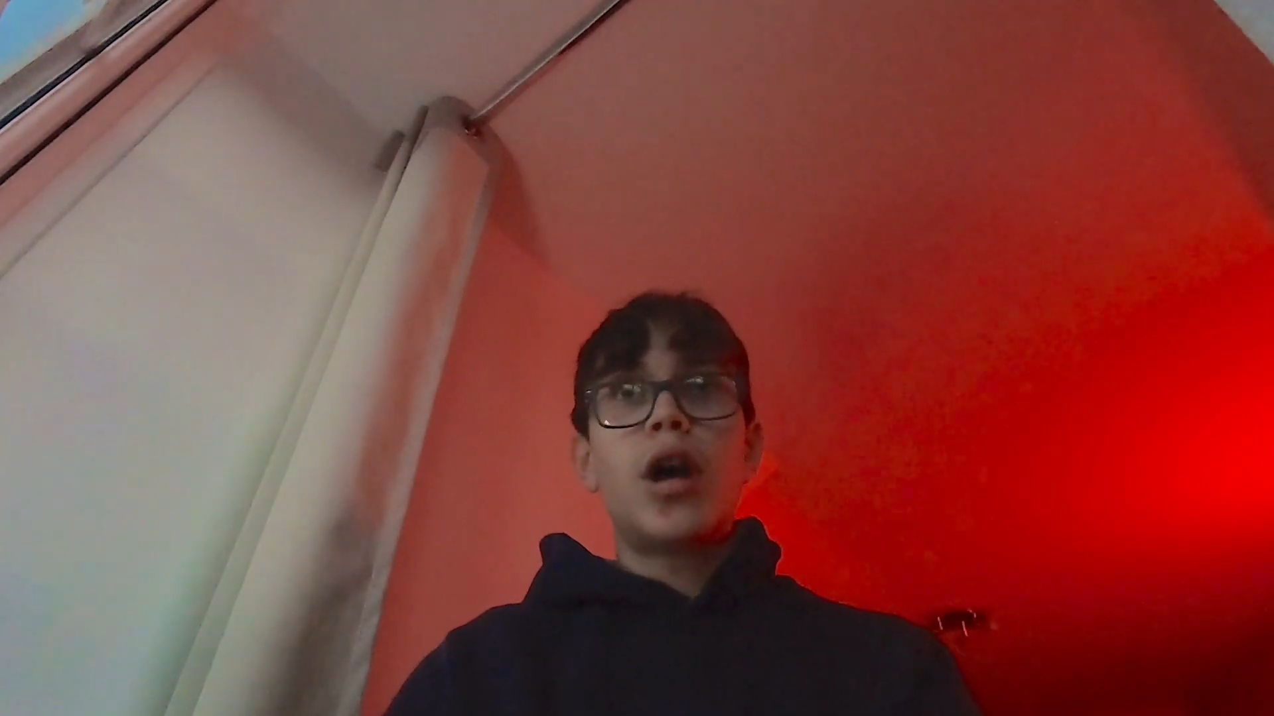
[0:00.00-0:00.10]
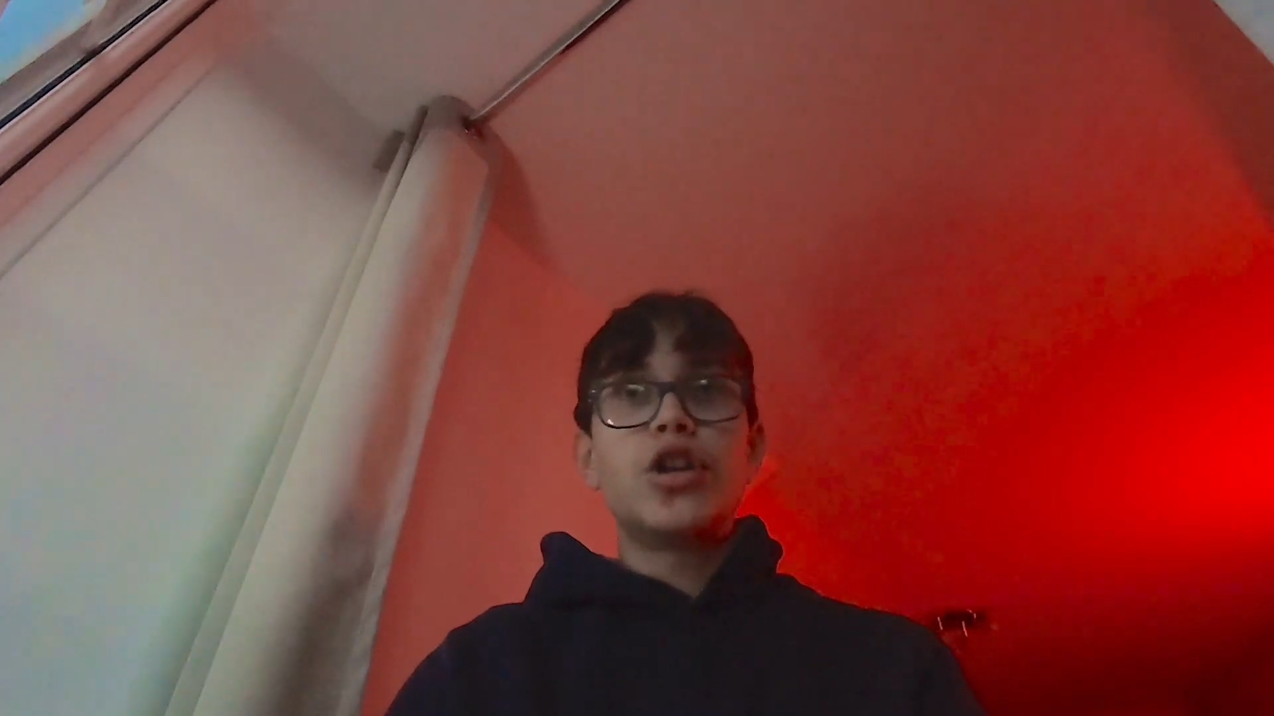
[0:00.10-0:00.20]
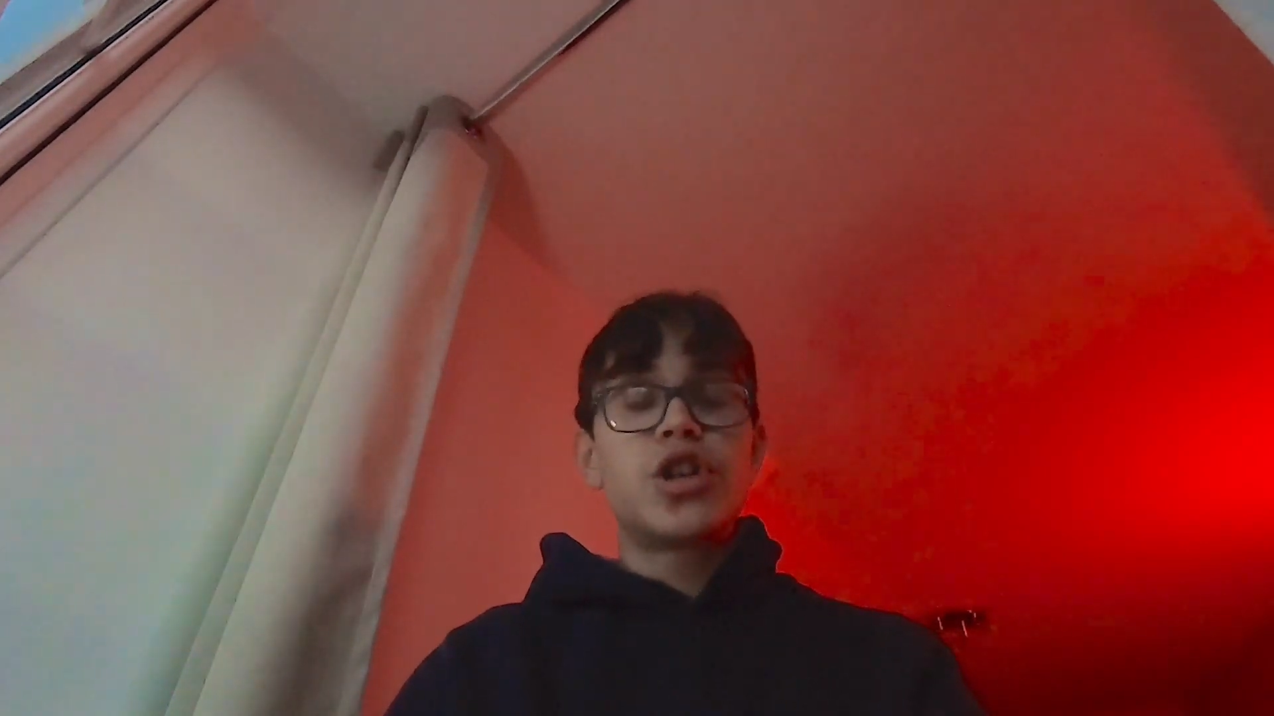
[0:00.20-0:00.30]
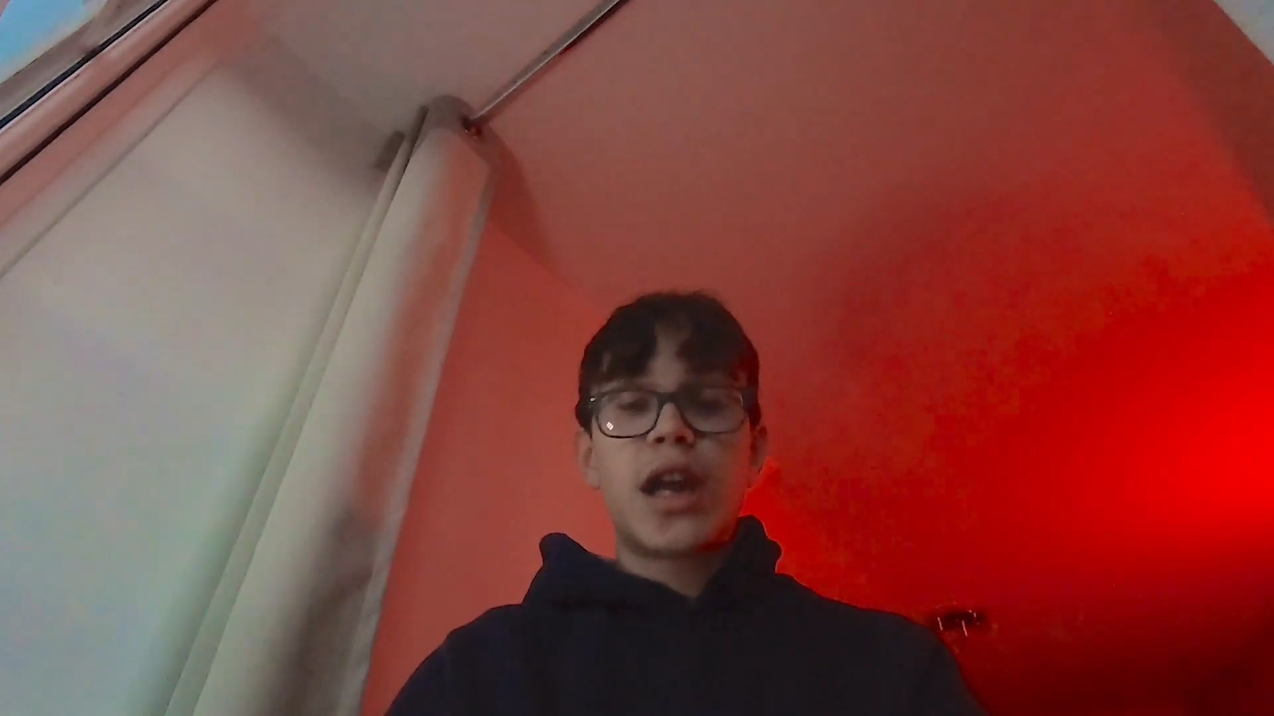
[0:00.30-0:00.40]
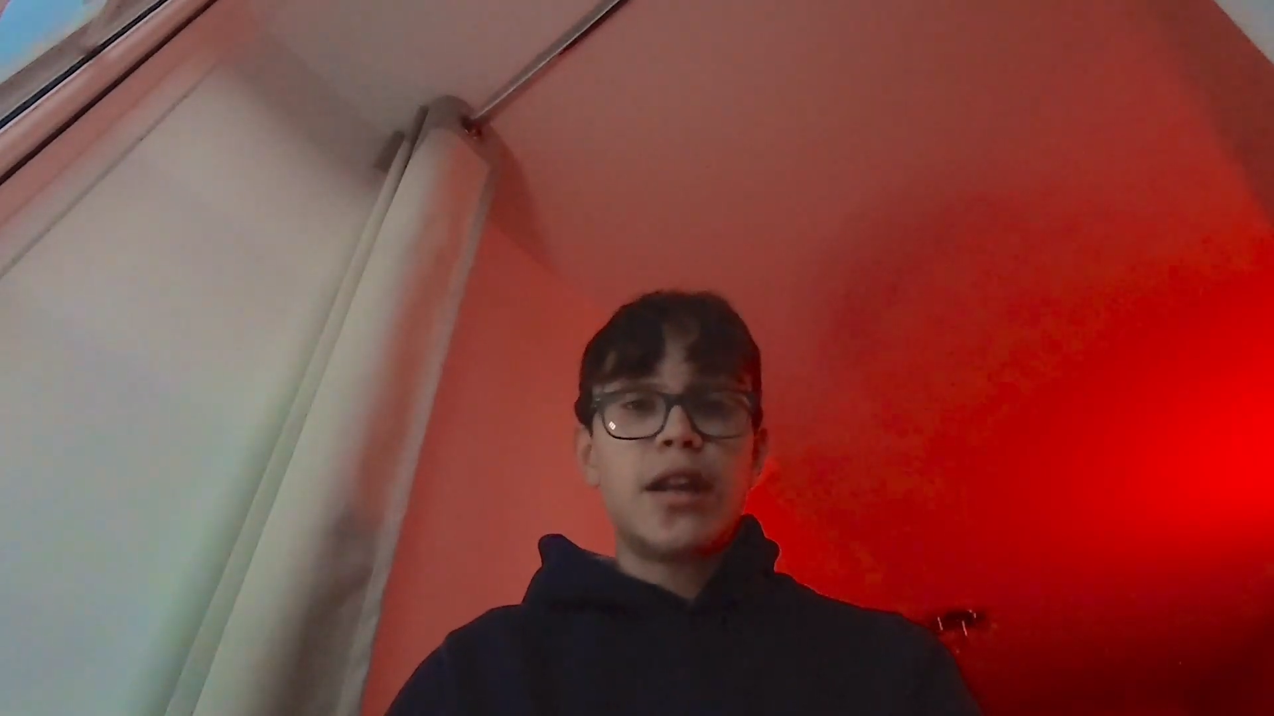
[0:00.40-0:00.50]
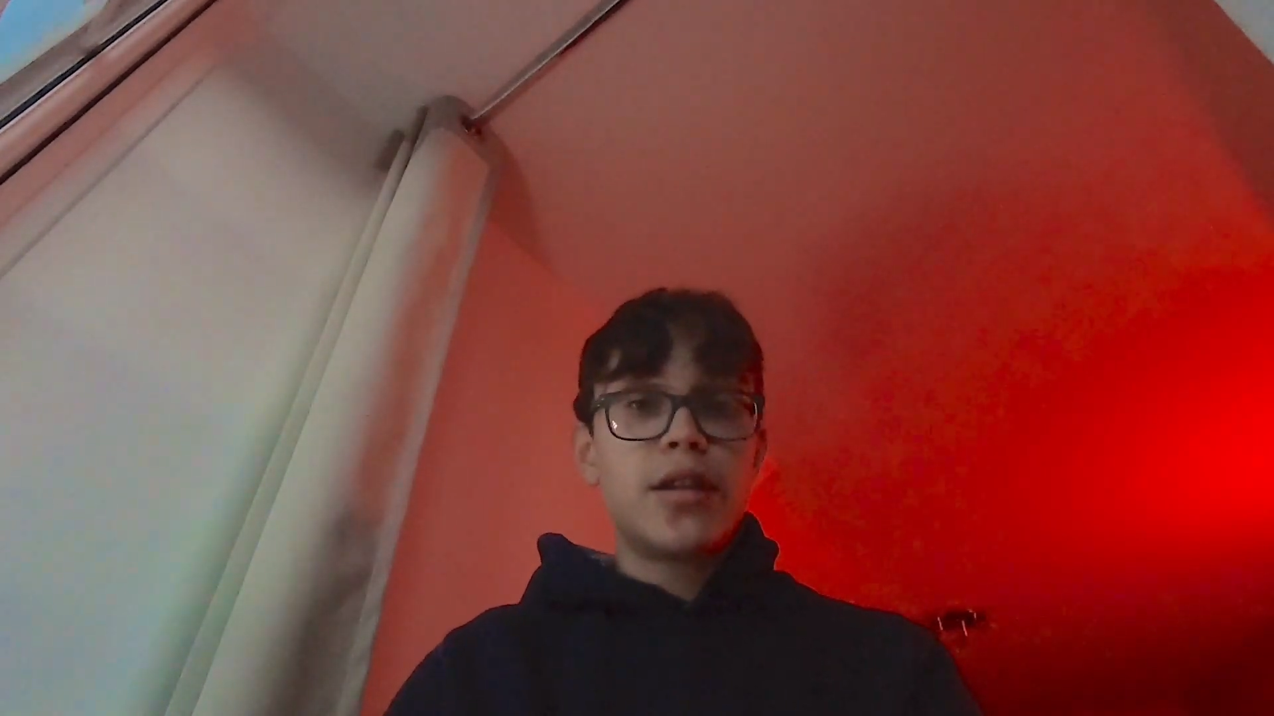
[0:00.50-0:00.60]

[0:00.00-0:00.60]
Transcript: I just get it